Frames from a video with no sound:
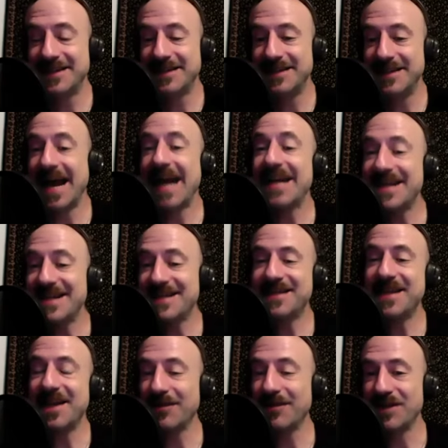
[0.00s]
90s
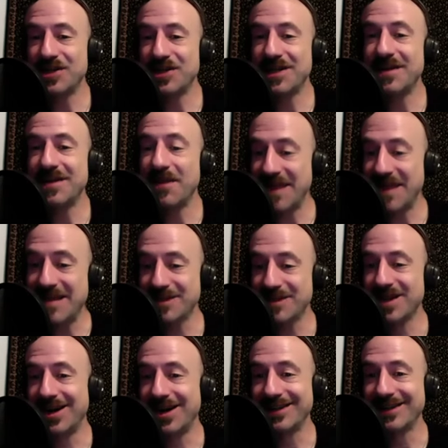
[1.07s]
television theme song